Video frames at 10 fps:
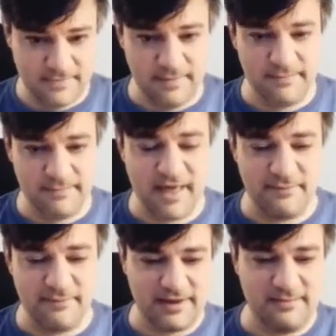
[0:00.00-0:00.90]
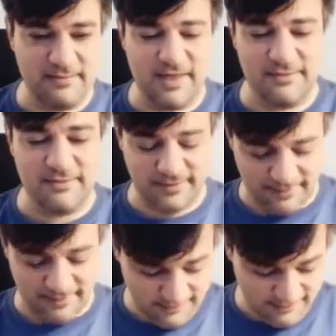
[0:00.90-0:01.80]
It does not match any
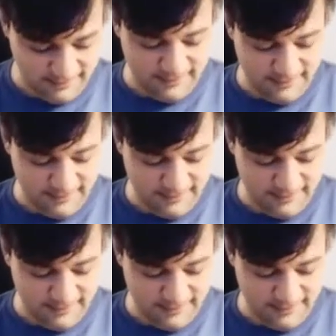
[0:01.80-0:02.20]
human model.